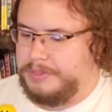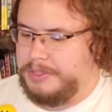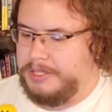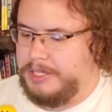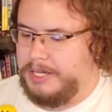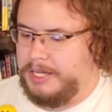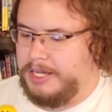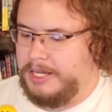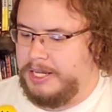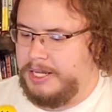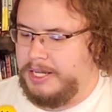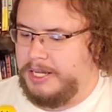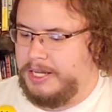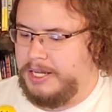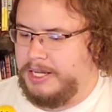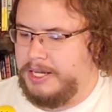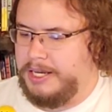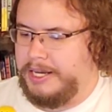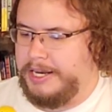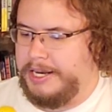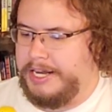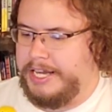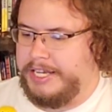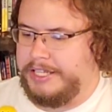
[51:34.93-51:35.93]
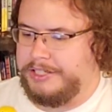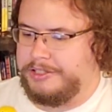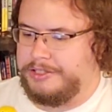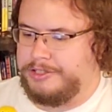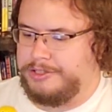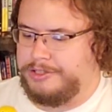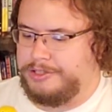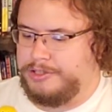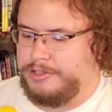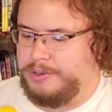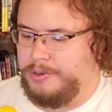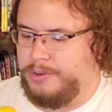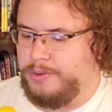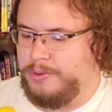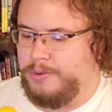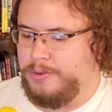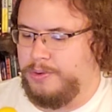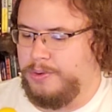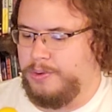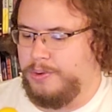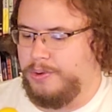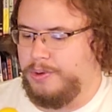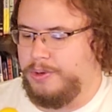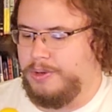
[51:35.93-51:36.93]
Uh, Night
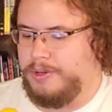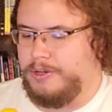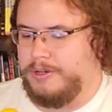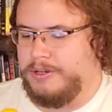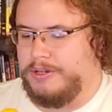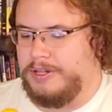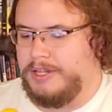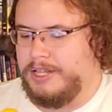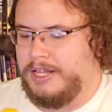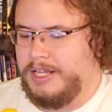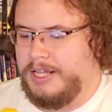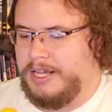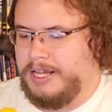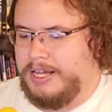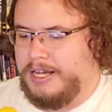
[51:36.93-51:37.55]
School.